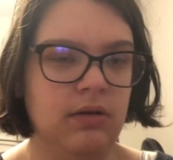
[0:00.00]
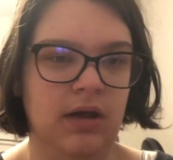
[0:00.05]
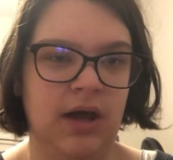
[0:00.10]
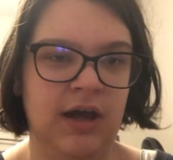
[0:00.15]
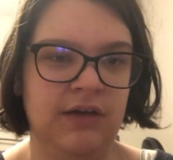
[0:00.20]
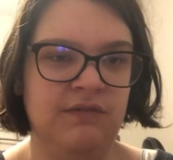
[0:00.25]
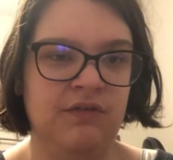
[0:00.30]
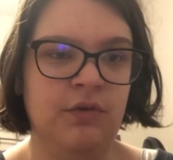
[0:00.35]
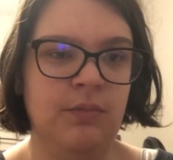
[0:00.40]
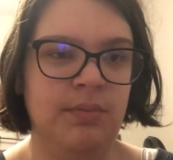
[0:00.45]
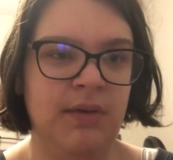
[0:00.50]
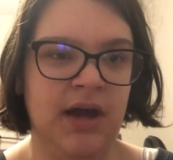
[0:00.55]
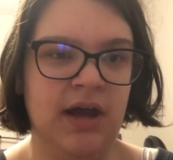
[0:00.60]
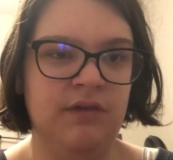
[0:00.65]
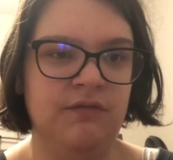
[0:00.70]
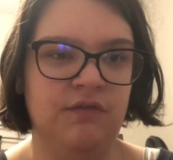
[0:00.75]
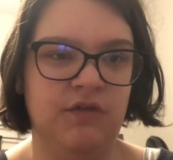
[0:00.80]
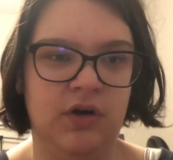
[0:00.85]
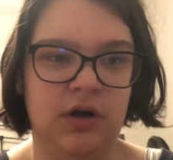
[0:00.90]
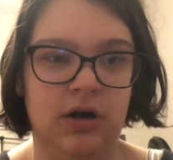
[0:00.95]
I feel
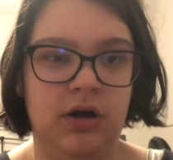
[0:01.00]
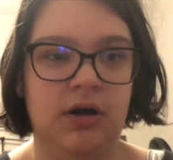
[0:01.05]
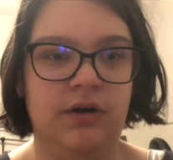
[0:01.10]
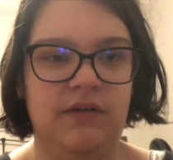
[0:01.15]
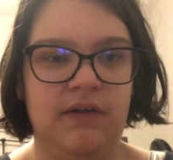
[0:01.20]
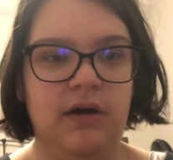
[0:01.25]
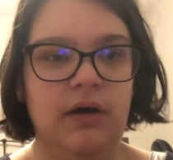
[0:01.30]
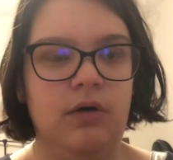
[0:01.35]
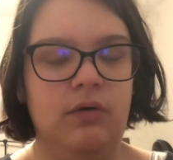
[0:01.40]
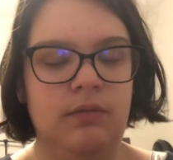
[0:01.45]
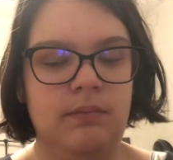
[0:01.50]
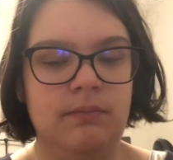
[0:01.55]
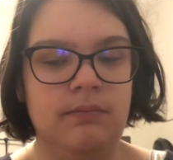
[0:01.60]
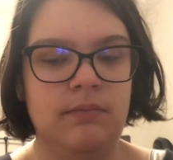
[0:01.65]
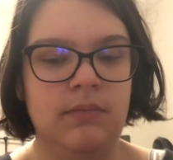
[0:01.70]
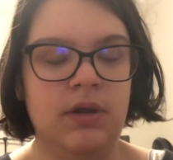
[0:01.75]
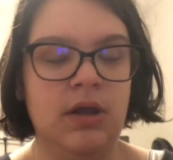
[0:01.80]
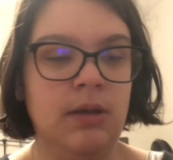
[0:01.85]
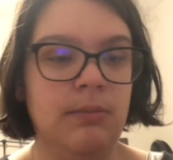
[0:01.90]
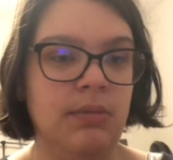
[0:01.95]
bad for her, though.
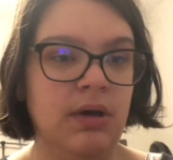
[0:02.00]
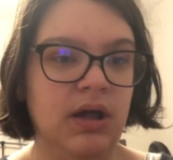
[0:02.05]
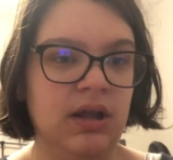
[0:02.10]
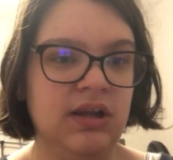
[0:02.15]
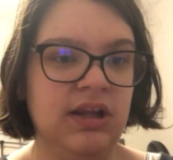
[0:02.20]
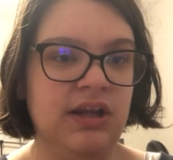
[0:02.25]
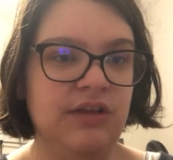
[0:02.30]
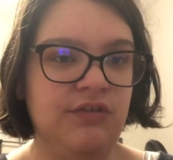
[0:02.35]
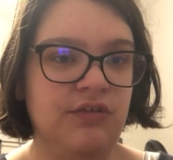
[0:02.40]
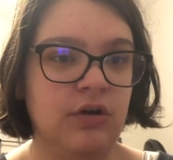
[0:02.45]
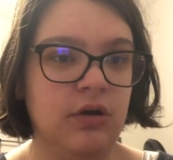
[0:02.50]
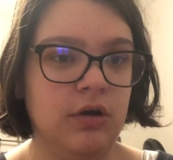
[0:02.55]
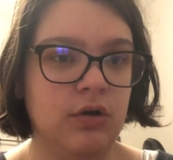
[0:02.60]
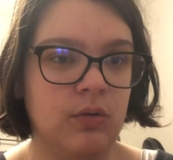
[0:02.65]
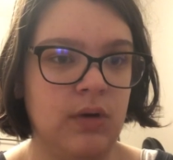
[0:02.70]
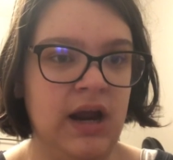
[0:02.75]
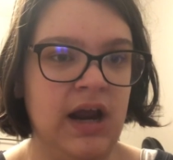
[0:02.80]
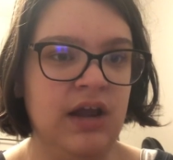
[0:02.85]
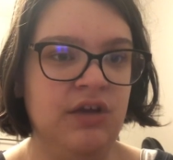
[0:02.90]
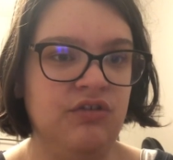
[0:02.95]
But at least her
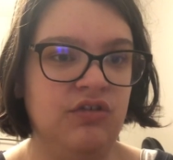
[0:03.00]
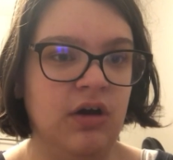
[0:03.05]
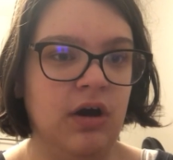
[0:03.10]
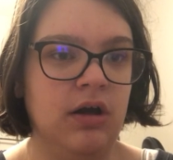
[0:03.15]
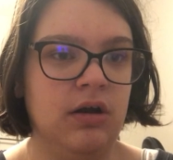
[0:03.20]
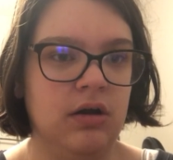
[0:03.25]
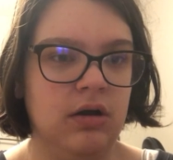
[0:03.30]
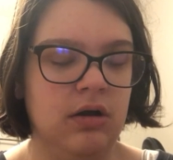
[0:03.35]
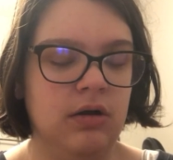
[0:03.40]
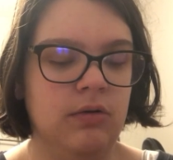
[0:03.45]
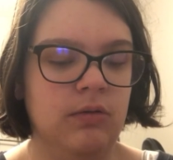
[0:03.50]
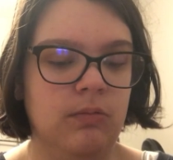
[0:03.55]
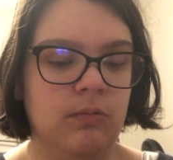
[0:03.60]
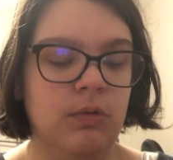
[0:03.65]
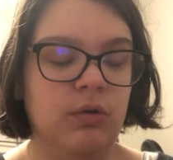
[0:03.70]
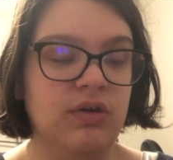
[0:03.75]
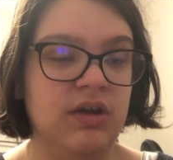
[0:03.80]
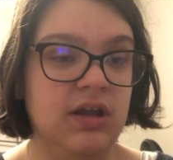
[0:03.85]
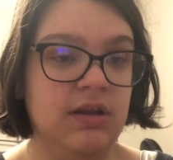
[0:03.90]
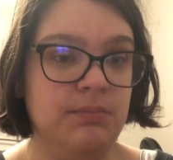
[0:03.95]
granddaughter
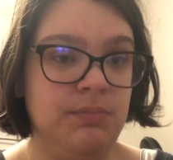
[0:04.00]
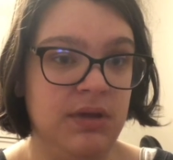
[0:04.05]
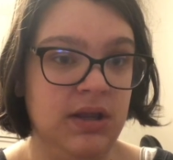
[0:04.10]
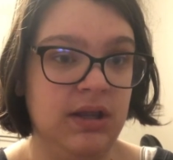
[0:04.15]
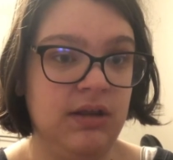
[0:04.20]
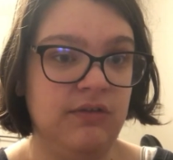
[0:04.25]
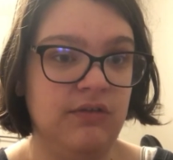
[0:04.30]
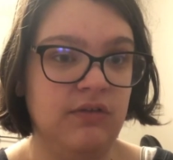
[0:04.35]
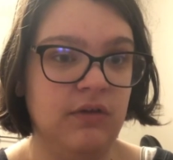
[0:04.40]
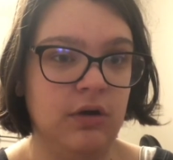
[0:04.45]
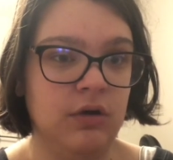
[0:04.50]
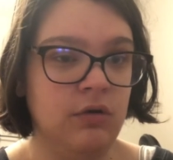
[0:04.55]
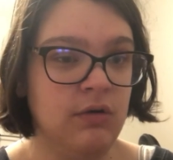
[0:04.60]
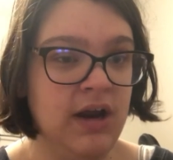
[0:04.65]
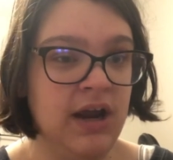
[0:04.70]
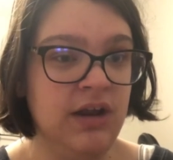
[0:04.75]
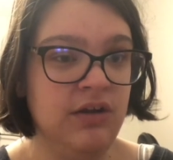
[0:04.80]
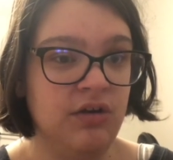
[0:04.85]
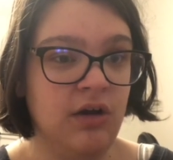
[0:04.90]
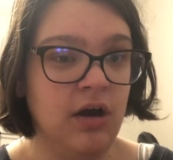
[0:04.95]
will get peace. Her
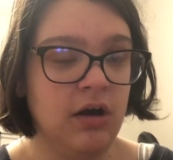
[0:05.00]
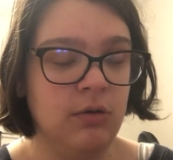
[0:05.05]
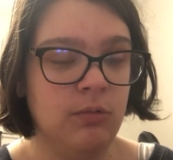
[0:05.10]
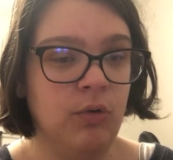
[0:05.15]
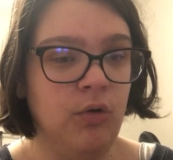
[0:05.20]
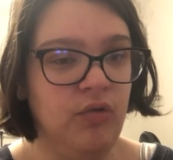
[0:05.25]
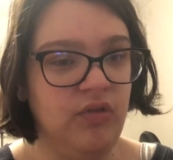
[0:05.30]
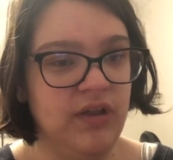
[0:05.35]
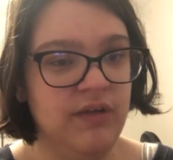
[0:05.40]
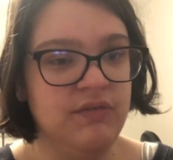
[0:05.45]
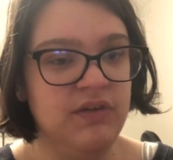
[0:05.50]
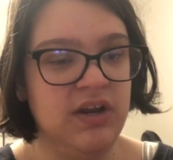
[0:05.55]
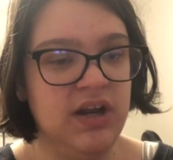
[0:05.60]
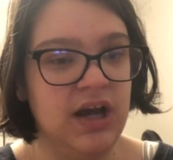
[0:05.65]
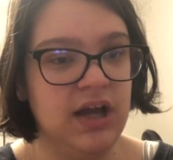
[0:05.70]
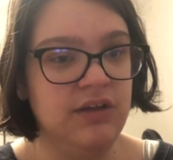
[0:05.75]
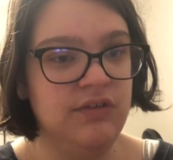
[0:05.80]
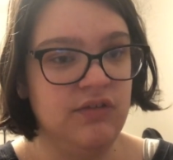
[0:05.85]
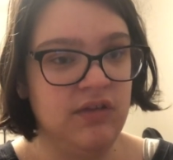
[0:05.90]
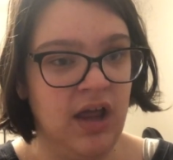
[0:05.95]
granddaughter will live a
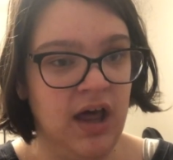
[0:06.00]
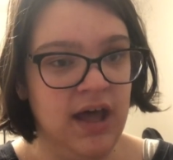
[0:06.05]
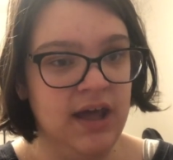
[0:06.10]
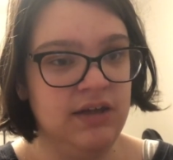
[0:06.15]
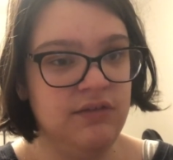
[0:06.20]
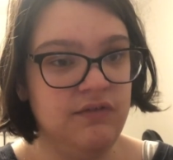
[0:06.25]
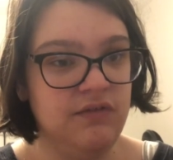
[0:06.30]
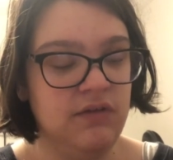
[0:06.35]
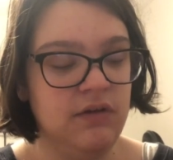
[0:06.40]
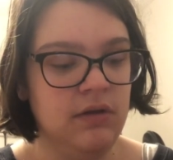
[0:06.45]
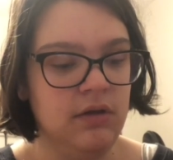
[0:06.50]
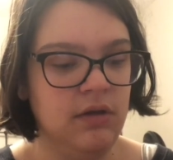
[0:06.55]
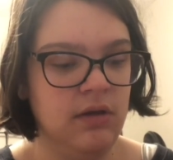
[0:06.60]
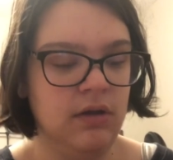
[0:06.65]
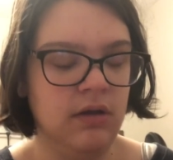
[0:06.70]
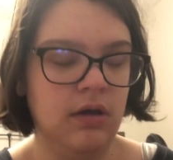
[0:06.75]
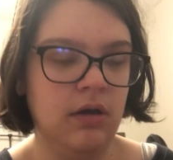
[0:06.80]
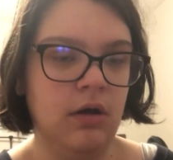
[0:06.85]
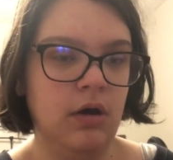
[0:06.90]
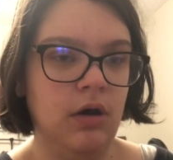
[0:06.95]
nice life
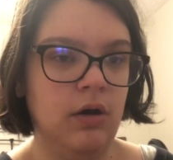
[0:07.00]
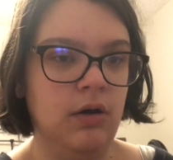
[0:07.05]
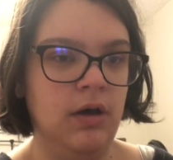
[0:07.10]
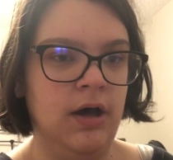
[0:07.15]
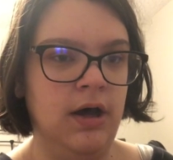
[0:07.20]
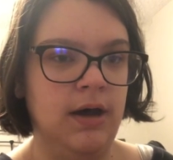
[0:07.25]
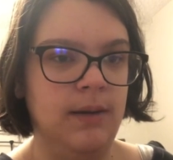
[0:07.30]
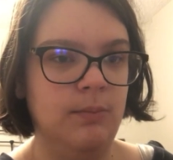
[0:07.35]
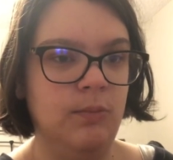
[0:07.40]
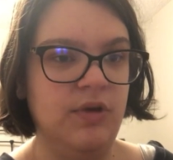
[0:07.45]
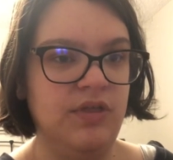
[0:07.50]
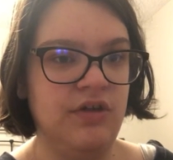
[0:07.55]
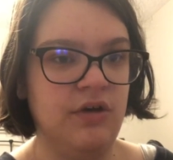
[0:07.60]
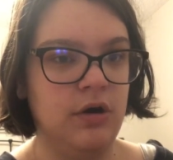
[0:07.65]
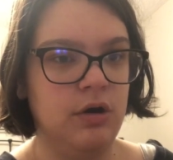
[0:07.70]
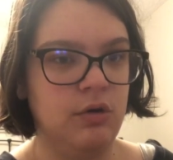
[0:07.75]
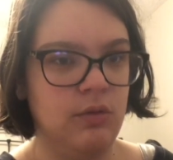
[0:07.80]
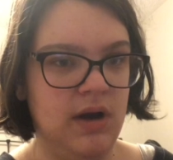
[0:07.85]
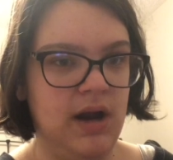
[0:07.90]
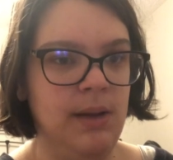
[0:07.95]
with
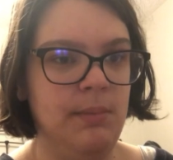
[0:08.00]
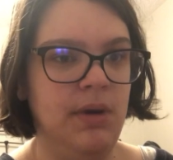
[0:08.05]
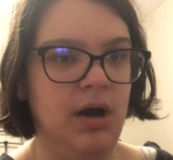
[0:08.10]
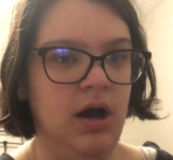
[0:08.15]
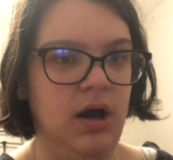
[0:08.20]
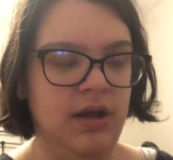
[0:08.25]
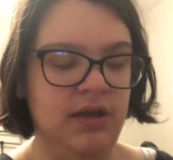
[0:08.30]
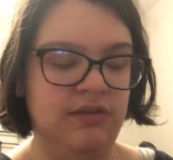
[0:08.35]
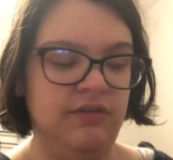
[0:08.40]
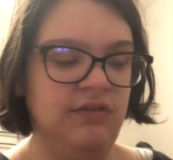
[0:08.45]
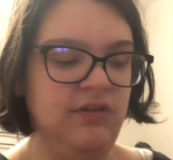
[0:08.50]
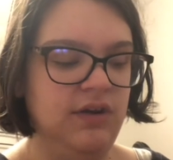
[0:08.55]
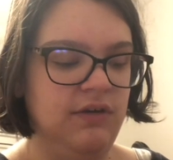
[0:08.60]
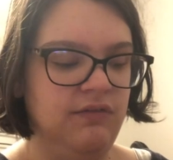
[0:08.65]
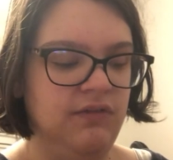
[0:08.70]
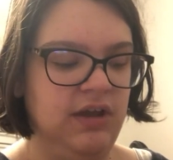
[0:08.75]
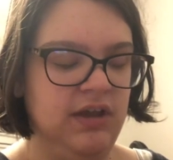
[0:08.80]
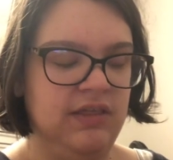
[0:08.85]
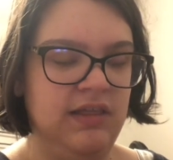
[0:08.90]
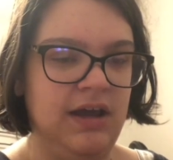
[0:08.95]
her grandma and
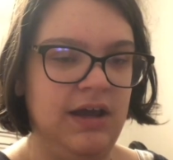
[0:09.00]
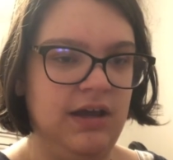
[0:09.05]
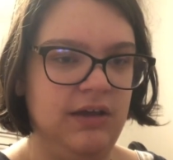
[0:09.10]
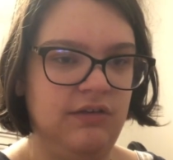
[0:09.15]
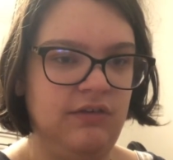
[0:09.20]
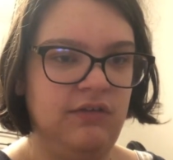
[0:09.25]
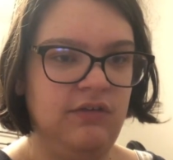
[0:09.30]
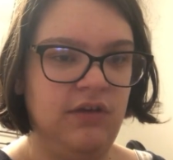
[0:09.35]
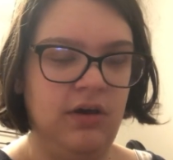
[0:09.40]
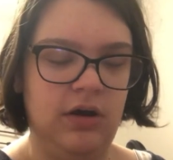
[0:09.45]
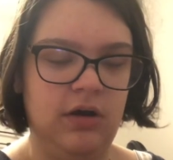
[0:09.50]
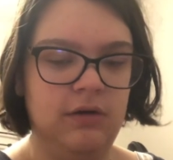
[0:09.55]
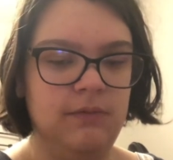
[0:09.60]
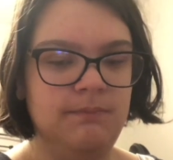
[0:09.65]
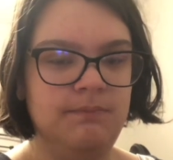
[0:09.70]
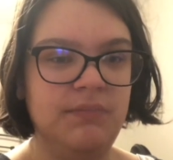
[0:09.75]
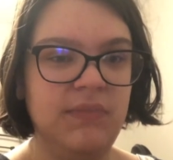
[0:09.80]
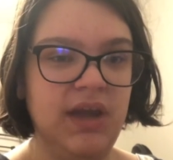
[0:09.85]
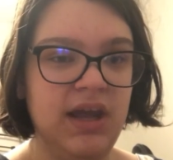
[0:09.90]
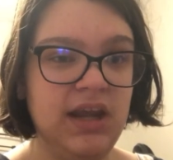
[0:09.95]
stuff like that.
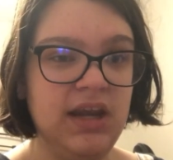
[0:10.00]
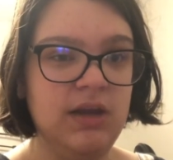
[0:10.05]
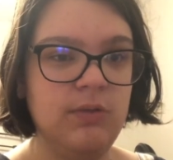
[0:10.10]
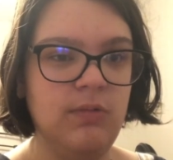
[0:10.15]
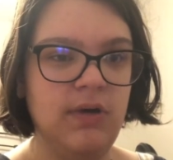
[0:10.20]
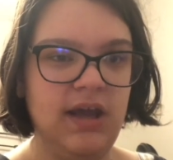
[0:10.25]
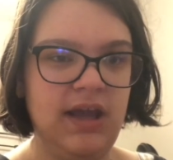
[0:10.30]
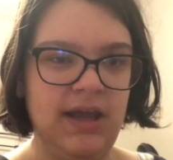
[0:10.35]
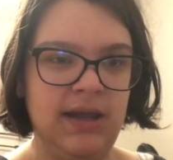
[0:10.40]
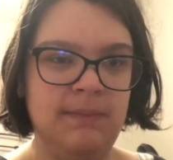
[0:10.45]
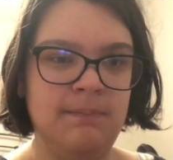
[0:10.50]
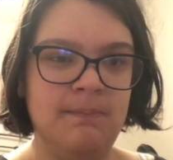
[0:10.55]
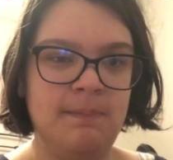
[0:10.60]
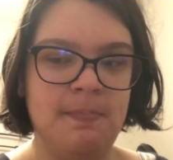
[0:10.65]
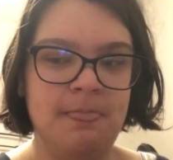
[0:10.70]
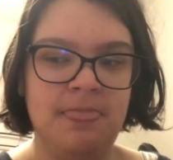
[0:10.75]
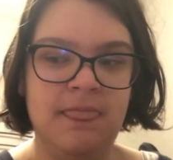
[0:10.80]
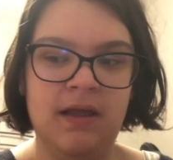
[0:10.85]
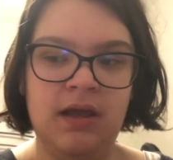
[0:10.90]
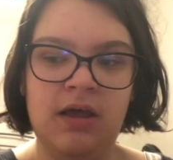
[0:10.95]
So, anyway,
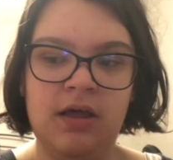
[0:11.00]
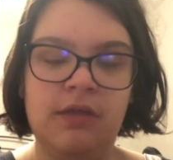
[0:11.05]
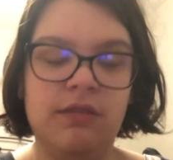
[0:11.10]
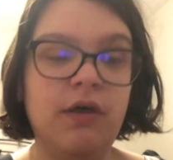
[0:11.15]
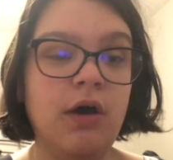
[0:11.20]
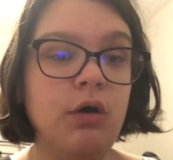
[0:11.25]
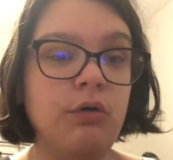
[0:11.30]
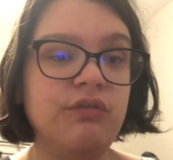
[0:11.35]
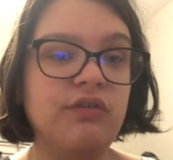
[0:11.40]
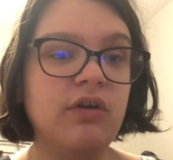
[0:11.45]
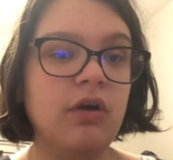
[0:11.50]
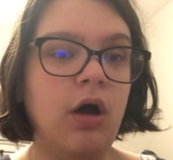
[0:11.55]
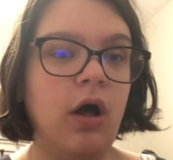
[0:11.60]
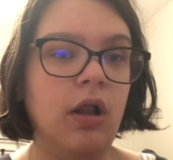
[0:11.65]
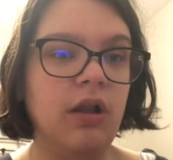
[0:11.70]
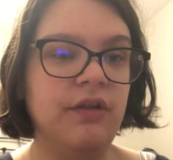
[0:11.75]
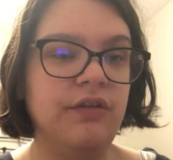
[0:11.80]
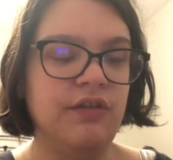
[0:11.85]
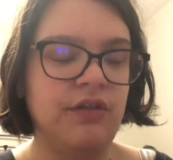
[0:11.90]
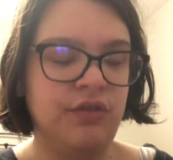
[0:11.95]
those are
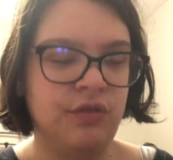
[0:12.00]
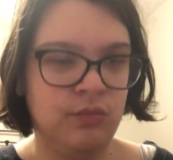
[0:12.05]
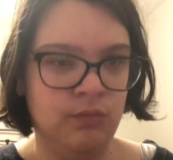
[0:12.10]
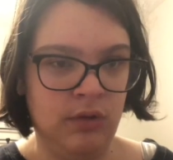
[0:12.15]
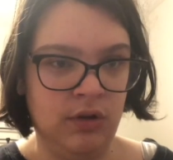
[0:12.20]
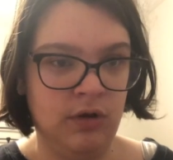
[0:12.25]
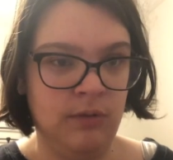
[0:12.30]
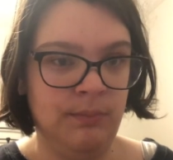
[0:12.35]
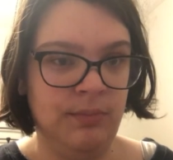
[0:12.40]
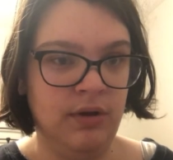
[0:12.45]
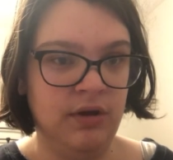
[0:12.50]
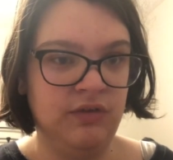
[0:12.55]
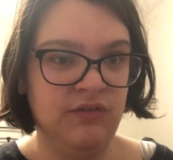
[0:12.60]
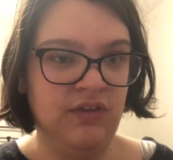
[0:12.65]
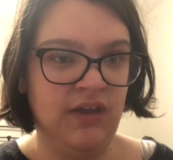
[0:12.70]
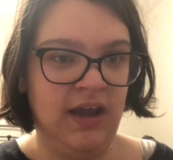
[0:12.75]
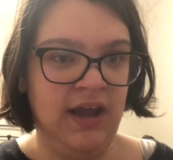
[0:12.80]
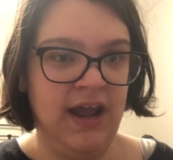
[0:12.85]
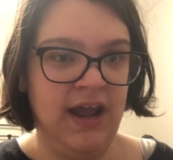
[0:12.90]
all of the thriller books I